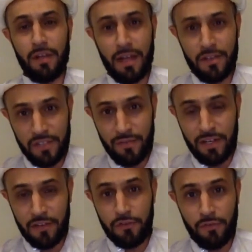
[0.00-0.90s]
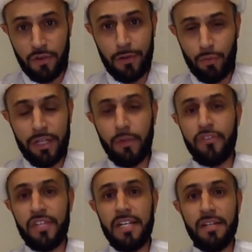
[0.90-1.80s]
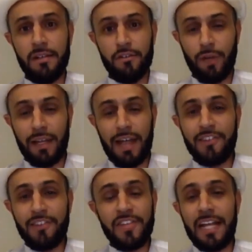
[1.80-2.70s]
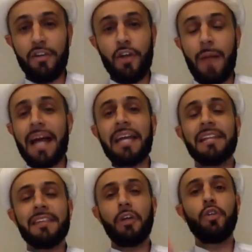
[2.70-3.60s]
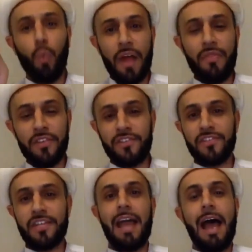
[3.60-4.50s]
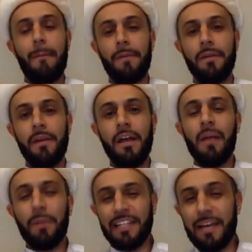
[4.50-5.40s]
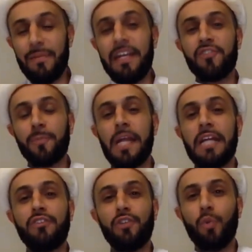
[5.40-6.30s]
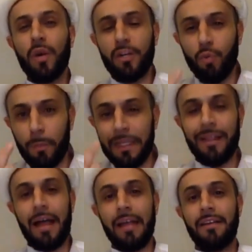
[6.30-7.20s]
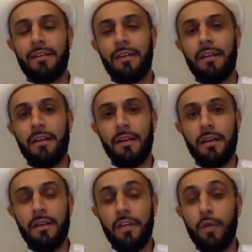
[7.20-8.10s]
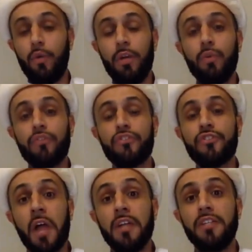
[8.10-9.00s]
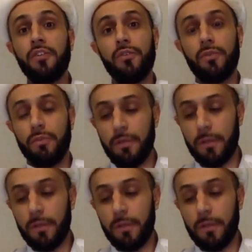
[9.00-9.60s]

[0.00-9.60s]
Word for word: Allah is giving us a very real scene. So Allah is saying, I'm not going to tell you when this is going to happen, but let me explain to you what it will be like. That it will stun you.